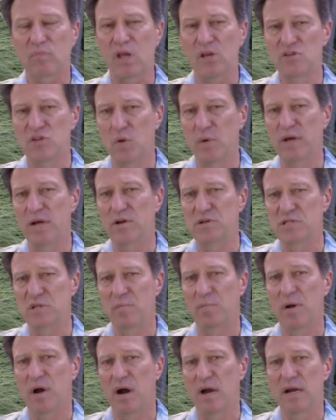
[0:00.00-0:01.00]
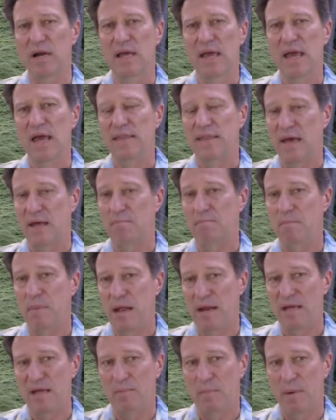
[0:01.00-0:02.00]
So here's the part that
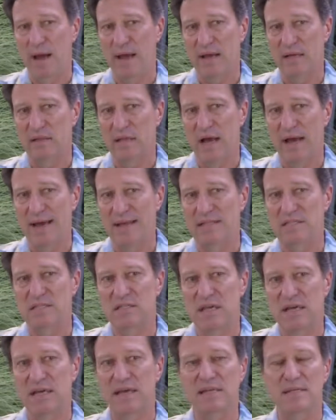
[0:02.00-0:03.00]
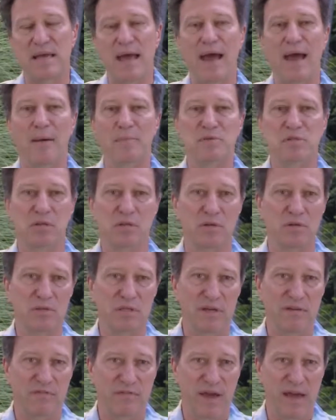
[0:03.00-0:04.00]
many of my clients think is
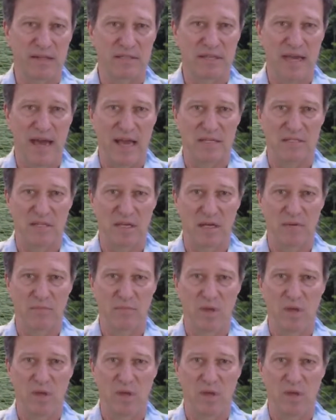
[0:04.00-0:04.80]
absolutely fantastic.